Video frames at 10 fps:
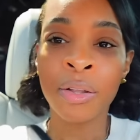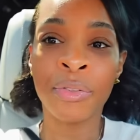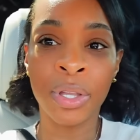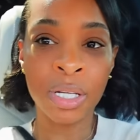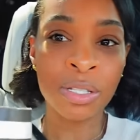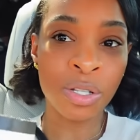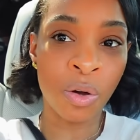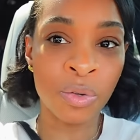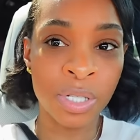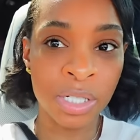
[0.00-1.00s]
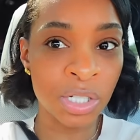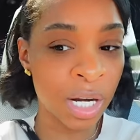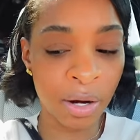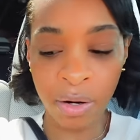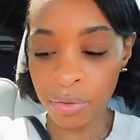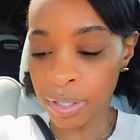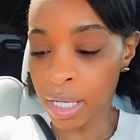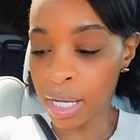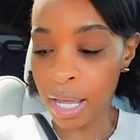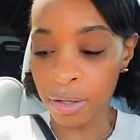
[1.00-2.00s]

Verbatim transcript: this Sol de Janeiro thing. I